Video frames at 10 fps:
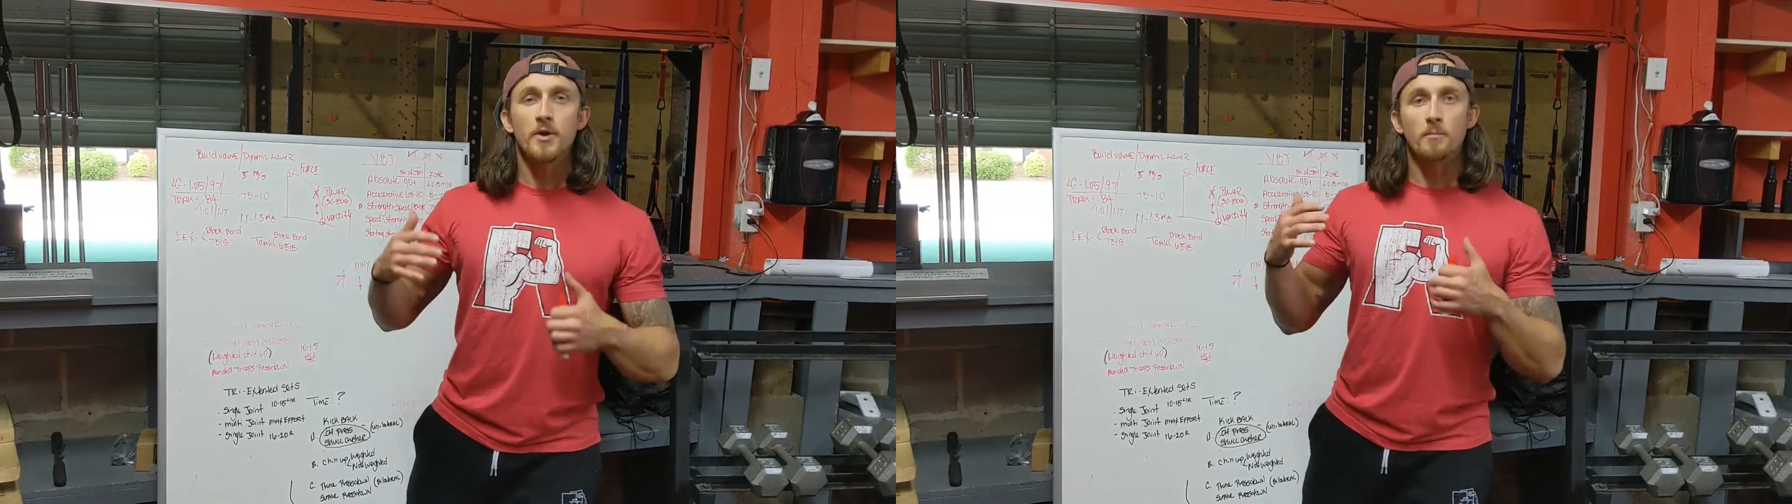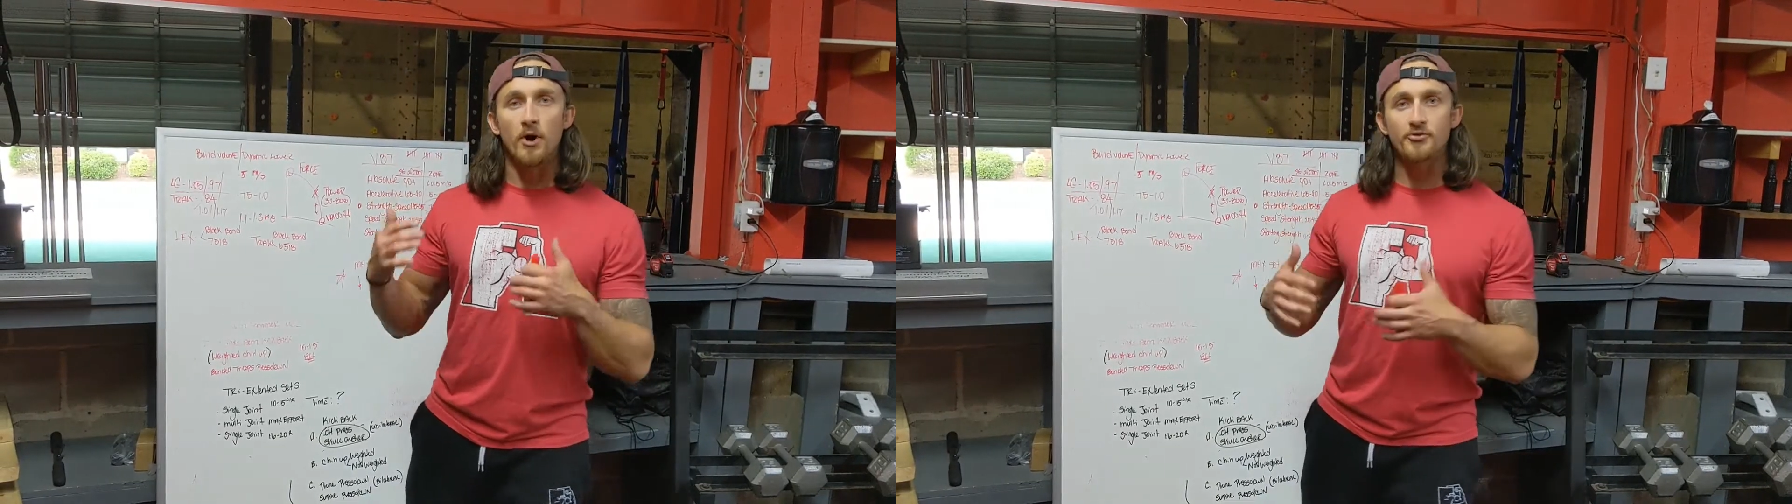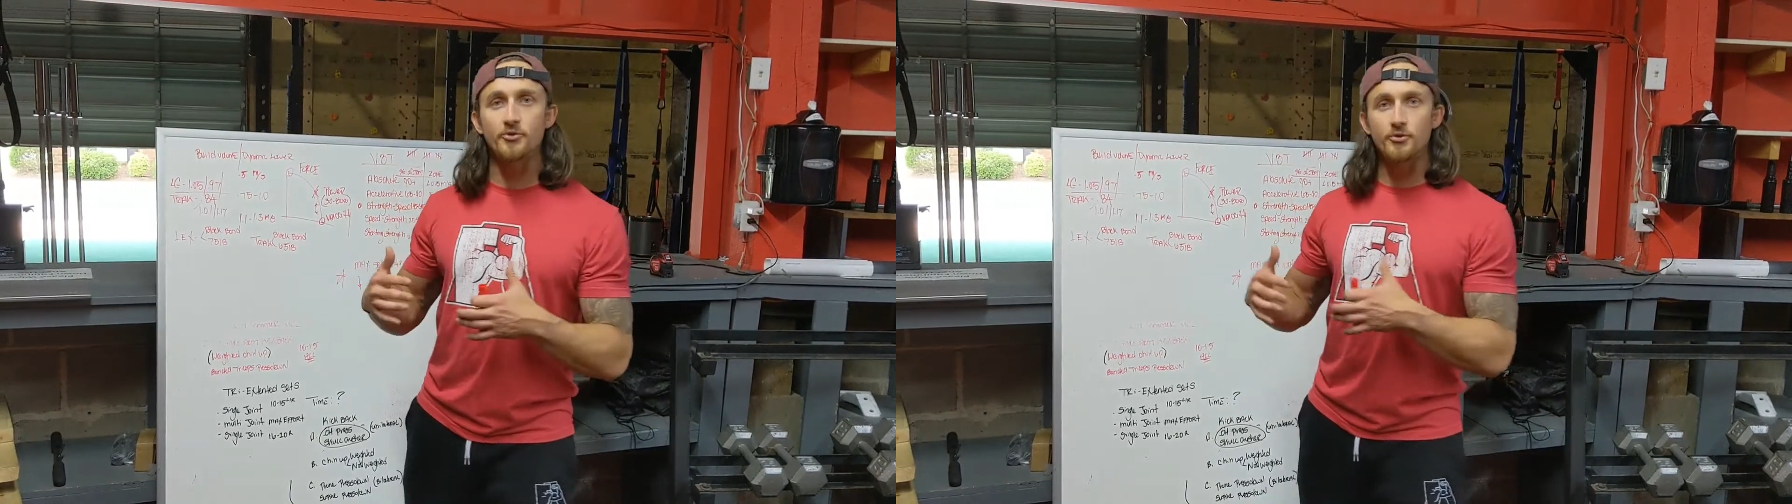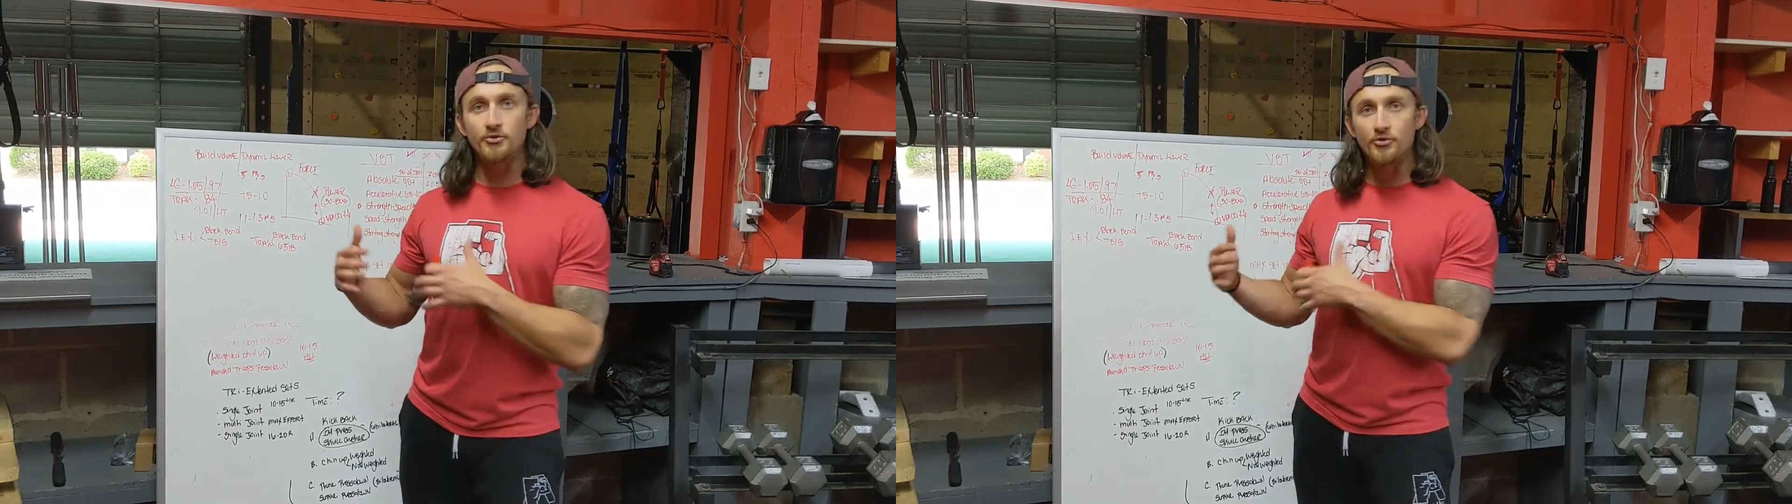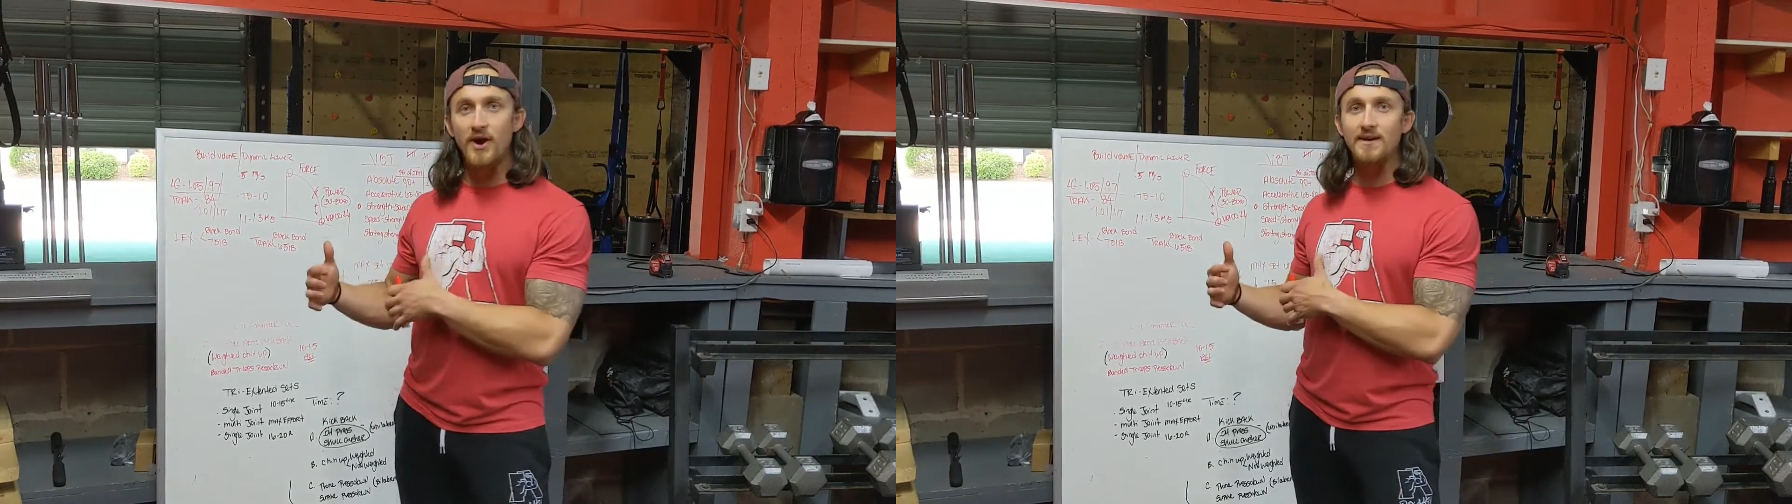muscle
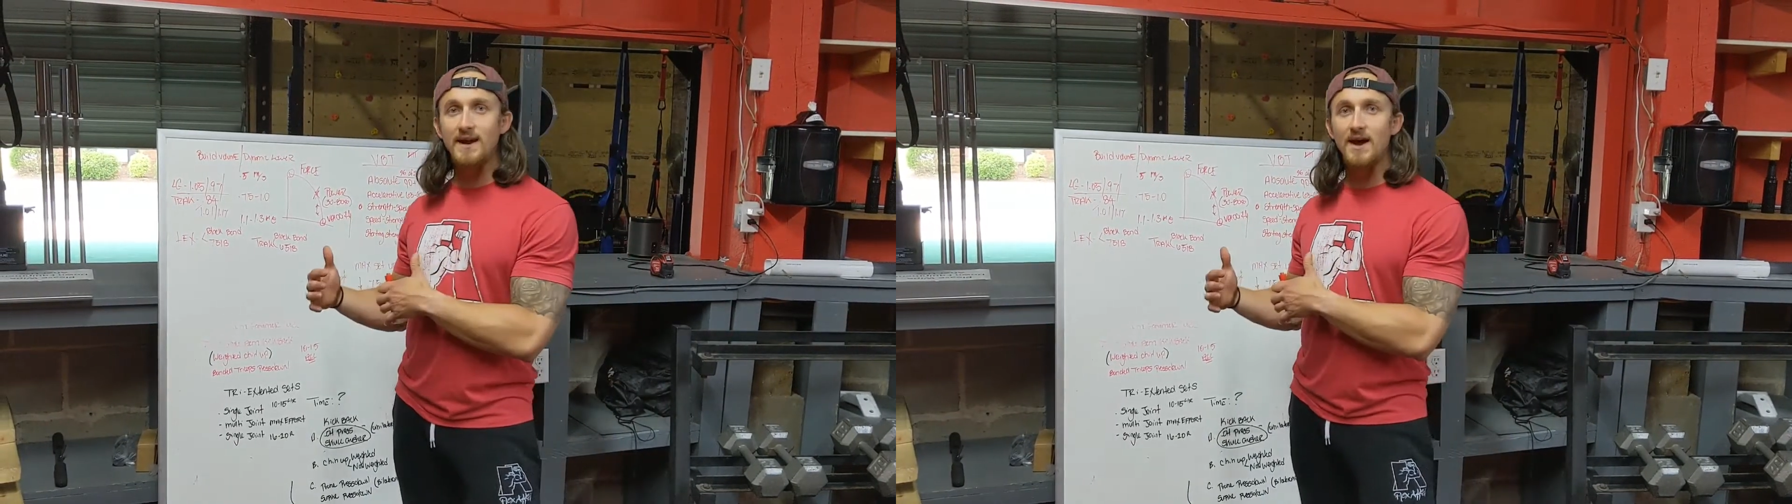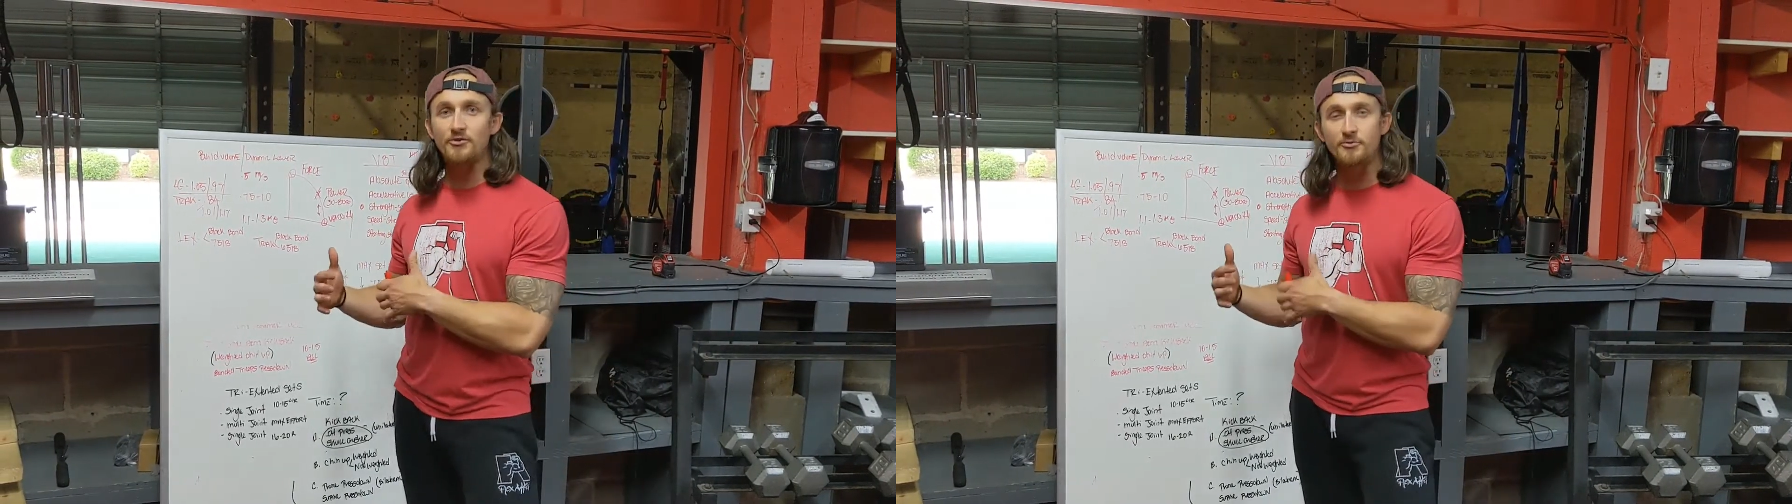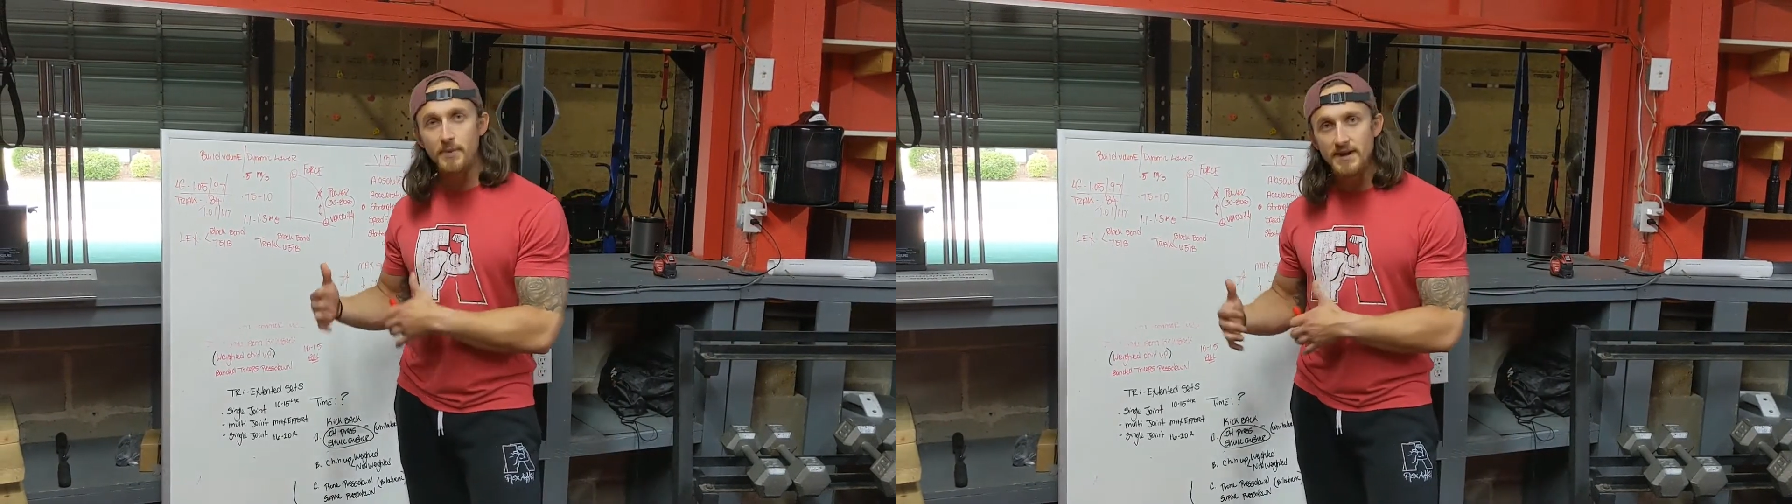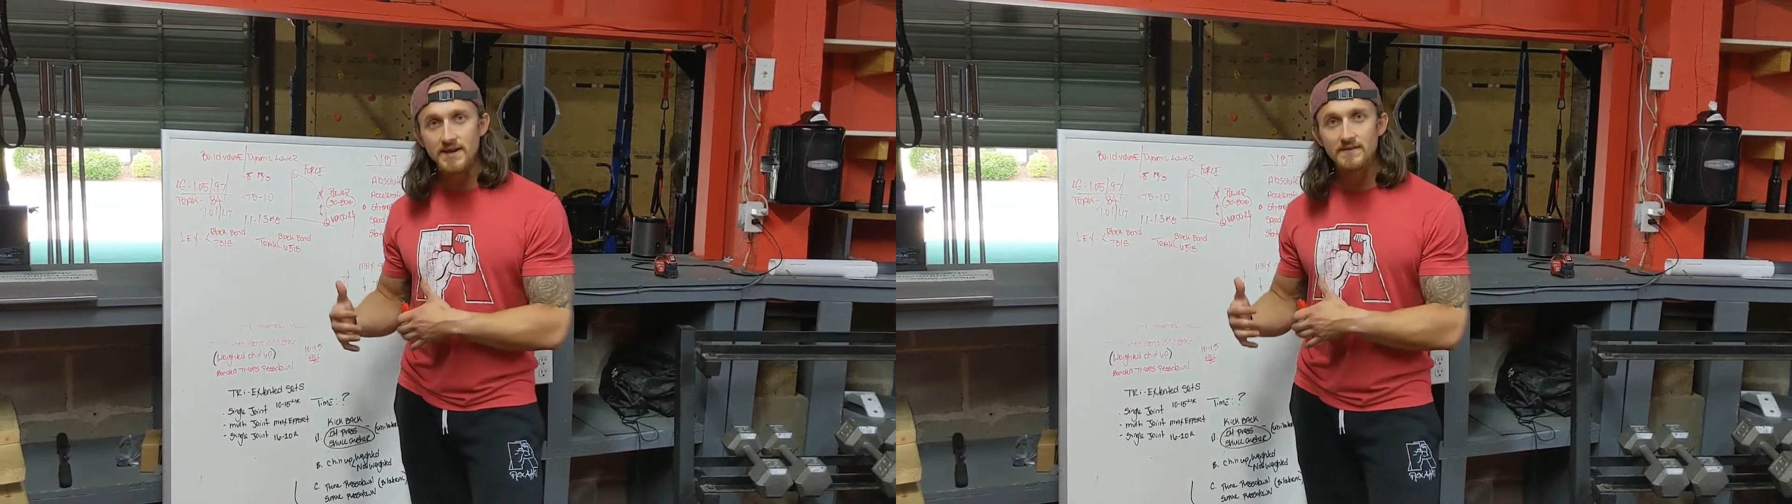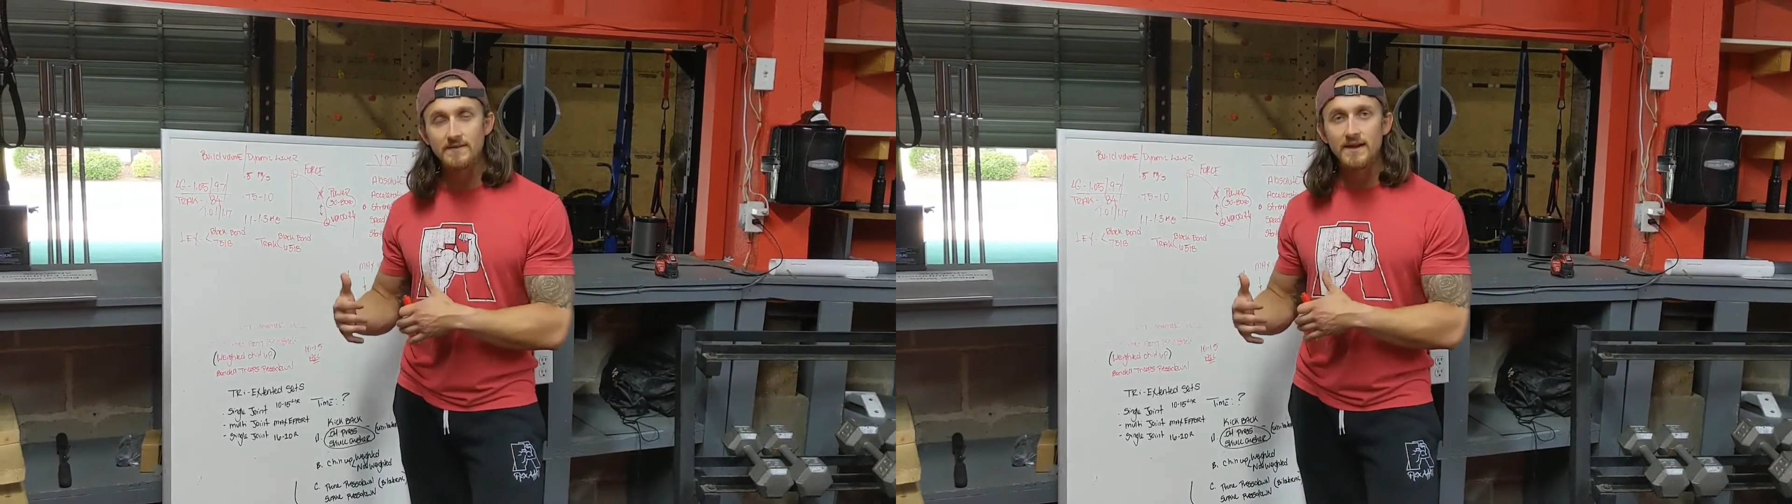contractile
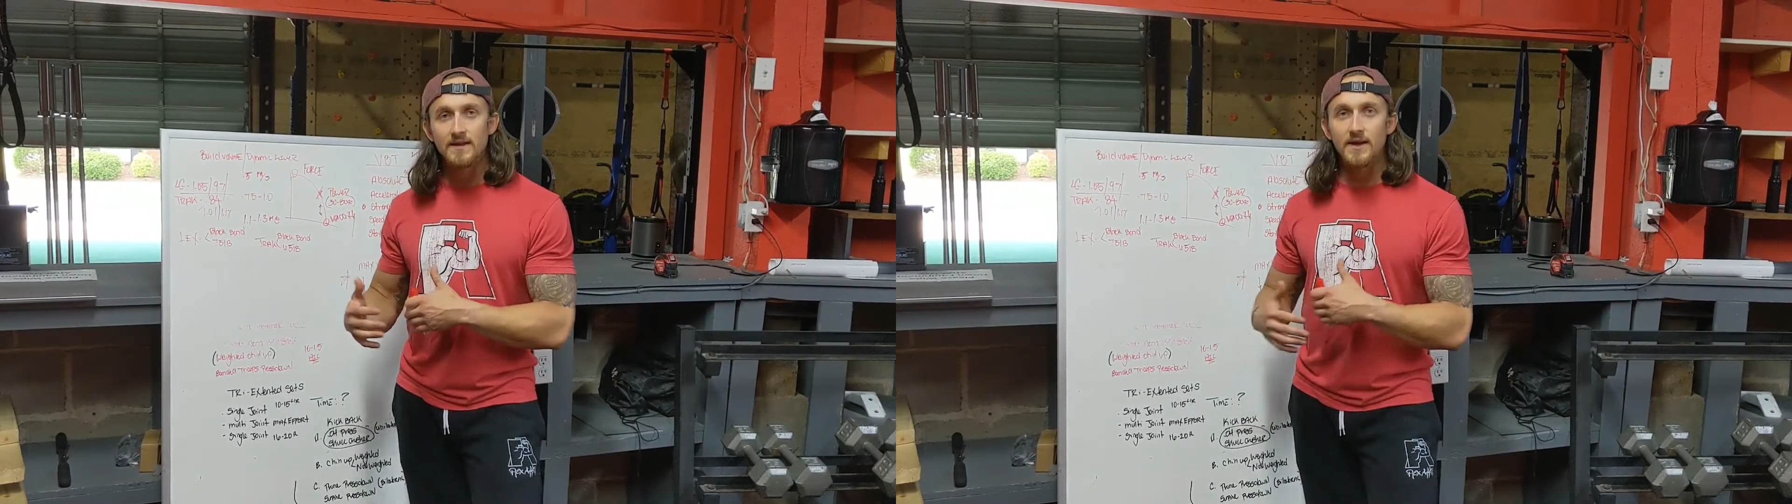speeds